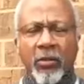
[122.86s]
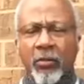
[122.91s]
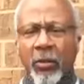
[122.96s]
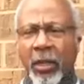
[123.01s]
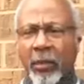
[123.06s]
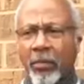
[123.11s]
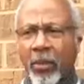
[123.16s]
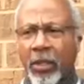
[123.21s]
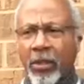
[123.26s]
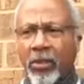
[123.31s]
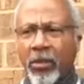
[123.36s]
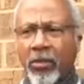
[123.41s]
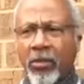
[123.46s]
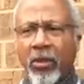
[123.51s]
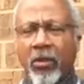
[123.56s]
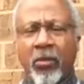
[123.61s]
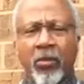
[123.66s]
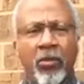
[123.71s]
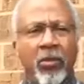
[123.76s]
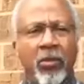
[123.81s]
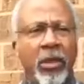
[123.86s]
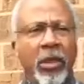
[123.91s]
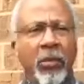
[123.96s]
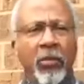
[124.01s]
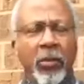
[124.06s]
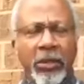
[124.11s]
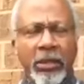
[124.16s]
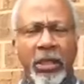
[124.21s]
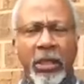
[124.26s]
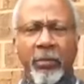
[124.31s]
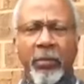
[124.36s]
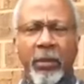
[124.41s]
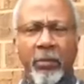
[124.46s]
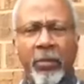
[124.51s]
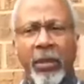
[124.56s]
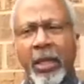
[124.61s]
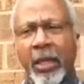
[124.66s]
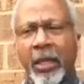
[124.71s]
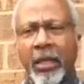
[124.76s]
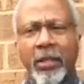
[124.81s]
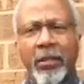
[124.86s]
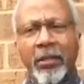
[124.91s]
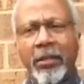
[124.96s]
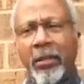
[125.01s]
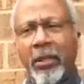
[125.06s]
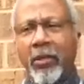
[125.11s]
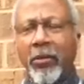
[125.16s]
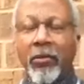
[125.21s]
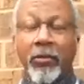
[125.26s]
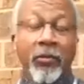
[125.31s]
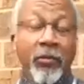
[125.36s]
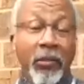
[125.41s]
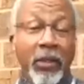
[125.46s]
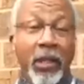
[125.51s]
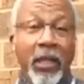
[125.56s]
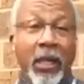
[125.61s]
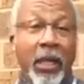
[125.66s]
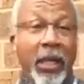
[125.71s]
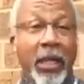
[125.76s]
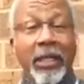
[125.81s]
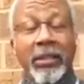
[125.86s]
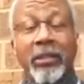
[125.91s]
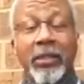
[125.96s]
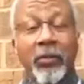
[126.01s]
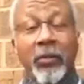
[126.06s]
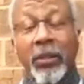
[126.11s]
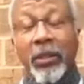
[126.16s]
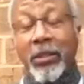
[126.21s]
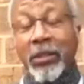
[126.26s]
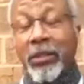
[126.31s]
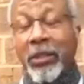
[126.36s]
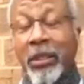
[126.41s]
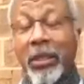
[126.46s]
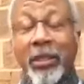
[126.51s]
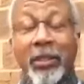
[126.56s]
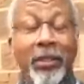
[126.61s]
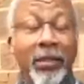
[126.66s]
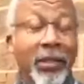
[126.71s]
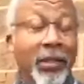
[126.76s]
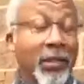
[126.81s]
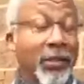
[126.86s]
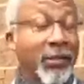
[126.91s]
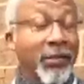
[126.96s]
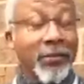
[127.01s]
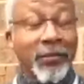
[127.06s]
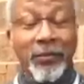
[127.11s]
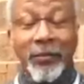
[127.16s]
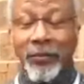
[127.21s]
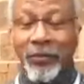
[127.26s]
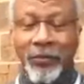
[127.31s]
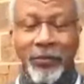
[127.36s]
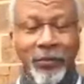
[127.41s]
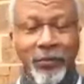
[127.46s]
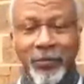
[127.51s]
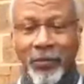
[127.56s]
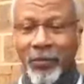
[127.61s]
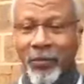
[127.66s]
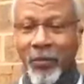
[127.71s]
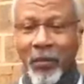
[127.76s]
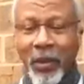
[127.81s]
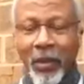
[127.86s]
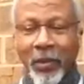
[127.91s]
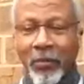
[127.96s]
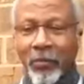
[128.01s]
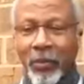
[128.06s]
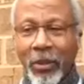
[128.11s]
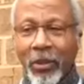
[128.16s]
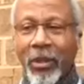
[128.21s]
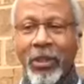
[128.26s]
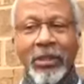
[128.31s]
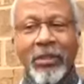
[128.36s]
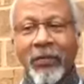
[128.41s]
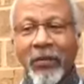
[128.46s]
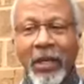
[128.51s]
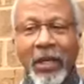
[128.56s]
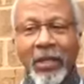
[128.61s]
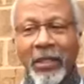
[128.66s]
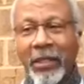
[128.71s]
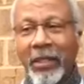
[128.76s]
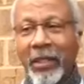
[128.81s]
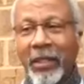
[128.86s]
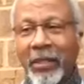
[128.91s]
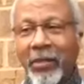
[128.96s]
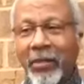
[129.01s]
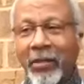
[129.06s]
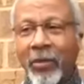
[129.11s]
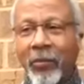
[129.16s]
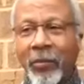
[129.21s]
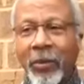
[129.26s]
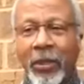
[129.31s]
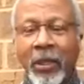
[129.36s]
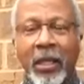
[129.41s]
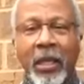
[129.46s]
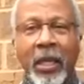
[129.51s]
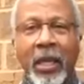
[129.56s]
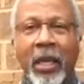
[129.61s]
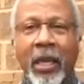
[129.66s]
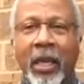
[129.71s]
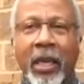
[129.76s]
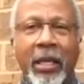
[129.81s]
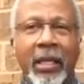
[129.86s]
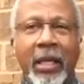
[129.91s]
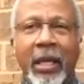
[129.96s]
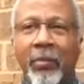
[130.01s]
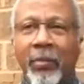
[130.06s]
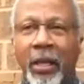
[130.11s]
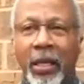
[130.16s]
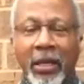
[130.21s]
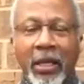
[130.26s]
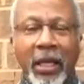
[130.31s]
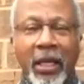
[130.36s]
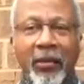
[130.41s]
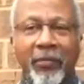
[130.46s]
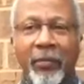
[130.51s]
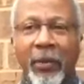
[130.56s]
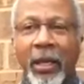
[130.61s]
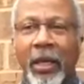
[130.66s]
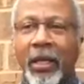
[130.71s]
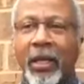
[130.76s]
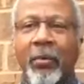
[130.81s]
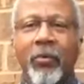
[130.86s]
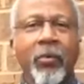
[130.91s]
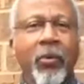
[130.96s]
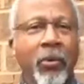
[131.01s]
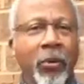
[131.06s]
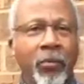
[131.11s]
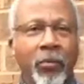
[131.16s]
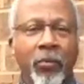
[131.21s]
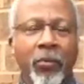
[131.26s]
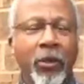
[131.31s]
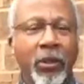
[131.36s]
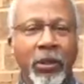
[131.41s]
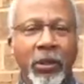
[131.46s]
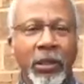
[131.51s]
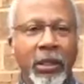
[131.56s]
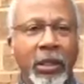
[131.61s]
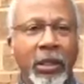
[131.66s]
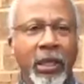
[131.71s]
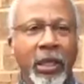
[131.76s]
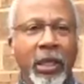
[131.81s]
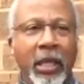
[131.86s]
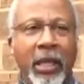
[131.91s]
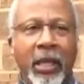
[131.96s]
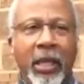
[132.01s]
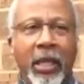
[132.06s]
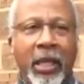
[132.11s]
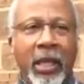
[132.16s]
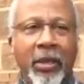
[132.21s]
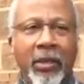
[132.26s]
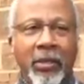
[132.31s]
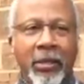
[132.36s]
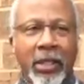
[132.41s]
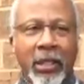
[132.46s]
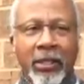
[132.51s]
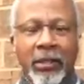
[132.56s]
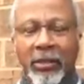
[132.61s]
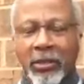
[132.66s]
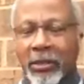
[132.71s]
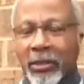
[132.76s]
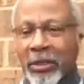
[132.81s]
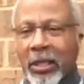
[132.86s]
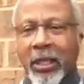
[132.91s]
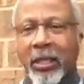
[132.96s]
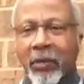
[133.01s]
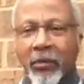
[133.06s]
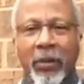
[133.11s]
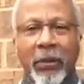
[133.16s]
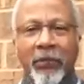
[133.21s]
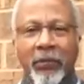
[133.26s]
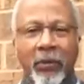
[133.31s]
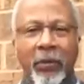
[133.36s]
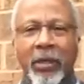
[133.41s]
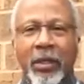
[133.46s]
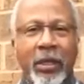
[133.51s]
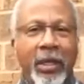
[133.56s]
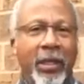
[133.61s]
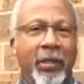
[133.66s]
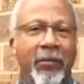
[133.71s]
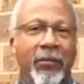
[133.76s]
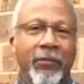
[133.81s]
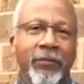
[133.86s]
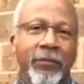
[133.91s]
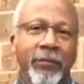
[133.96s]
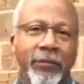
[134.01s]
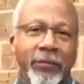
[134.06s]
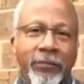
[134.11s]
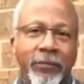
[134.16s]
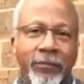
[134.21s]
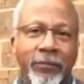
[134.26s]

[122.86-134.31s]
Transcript: of my muscle tone was coming back. So I just want to say that because of IDD therapy, I got my life back and more importantly, I, I stayed away from the knife.